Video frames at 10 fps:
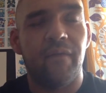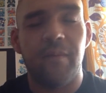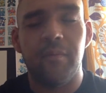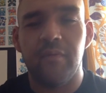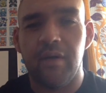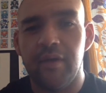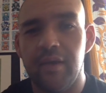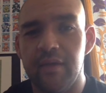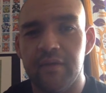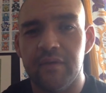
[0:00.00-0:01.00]

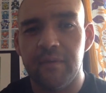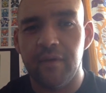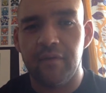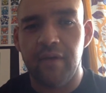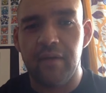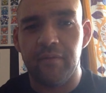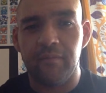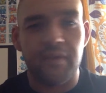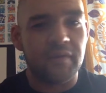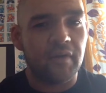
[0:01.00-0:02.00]
February-ish, somewhere around
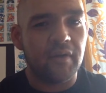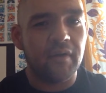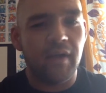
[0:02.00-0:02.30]
winter.